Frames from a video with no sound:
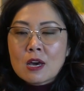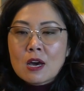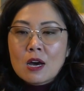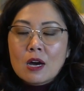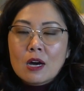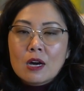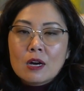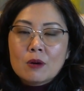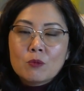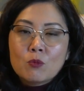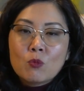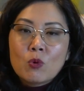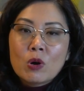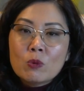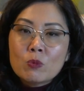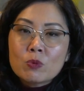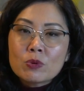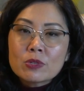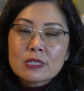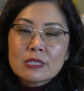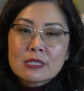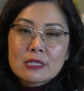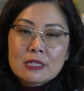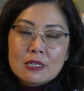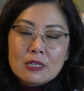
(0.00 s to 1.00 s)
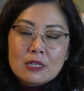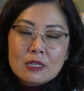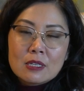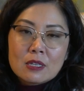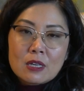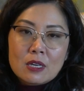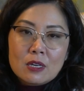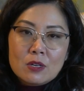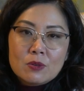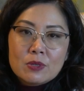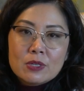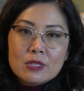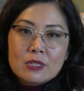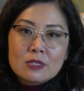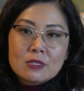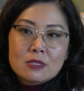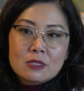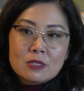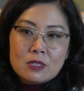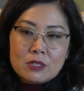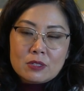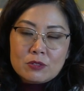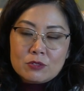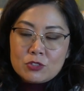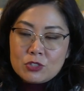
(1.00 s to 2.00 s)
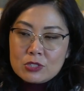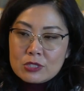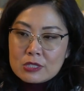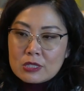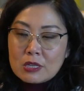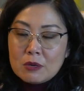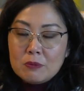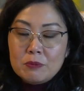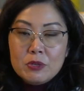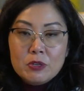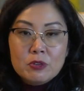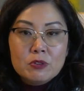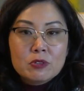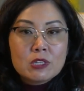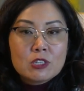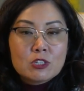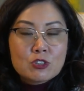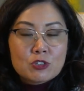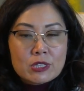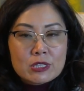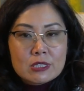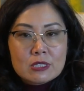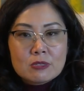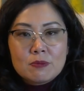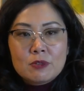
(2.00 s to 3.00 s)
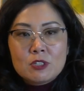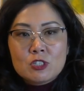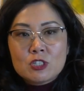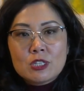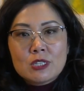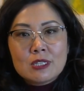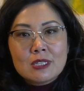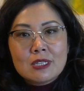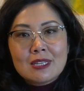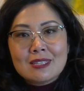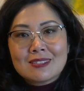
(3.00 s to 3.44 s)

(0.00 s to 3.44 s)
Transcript: Um, what we're seeing, though, is, you know, just community transmission.